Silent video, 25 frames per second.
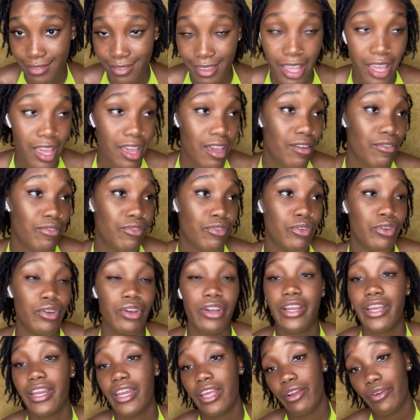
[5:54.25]
if
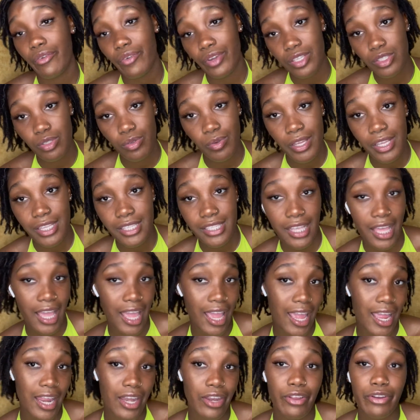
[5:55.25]
you're getting a retwist
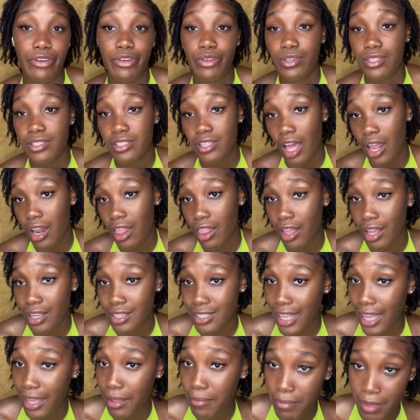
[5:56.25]
and you're doing side
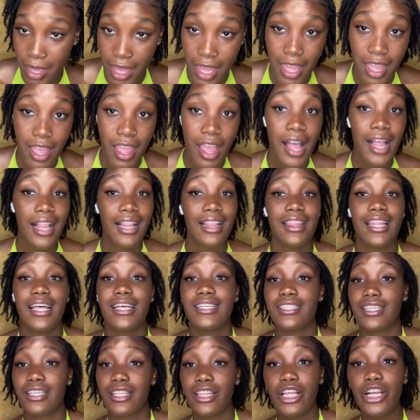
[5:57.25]
locks like me,
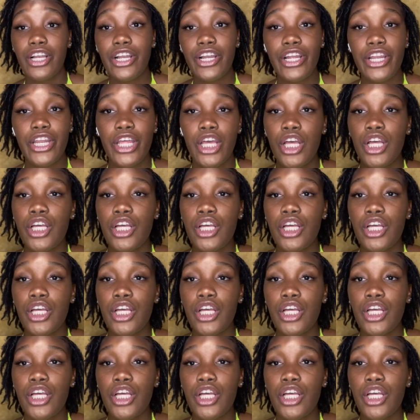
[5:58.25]
lesson learned,